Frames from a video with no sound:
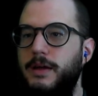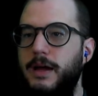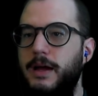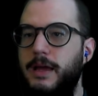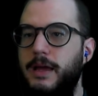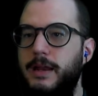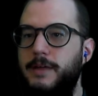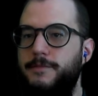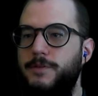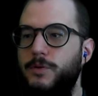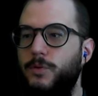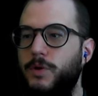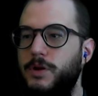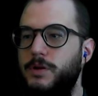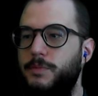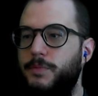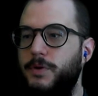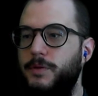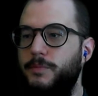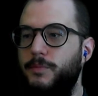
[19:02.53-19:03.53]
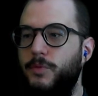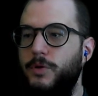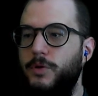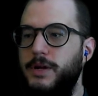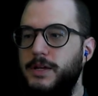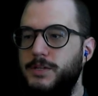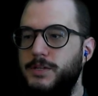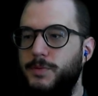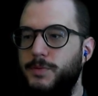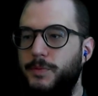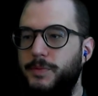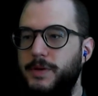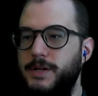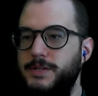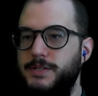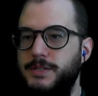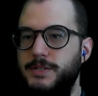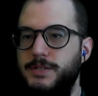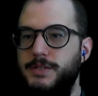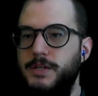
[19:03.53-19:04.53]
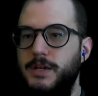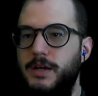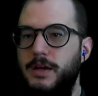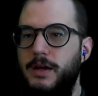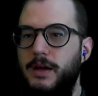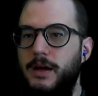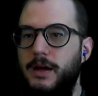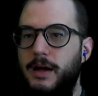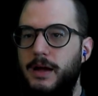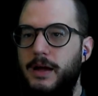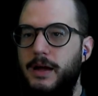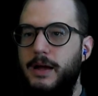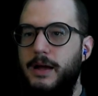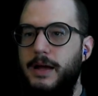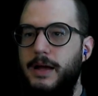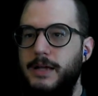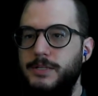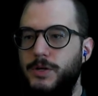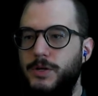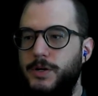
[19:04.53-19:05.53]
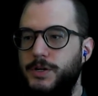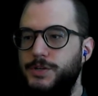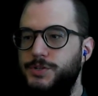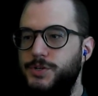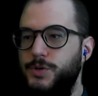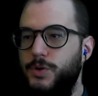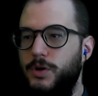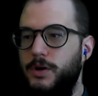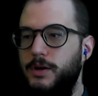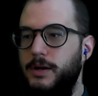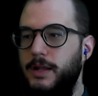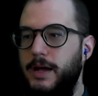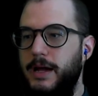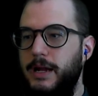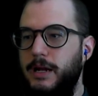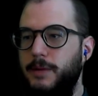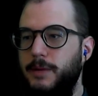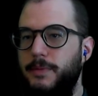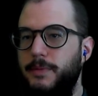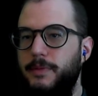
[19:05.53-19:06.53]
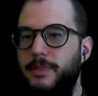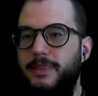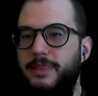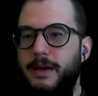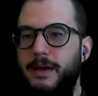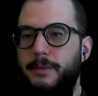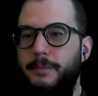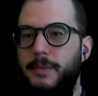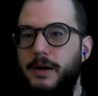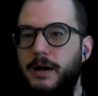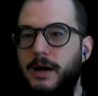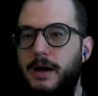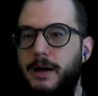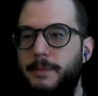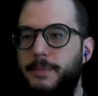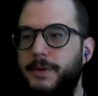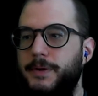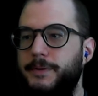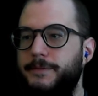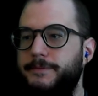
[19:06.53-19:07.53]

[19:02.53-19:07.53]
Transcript: Again, if you want to put more decimal places, as long as you are lining them up.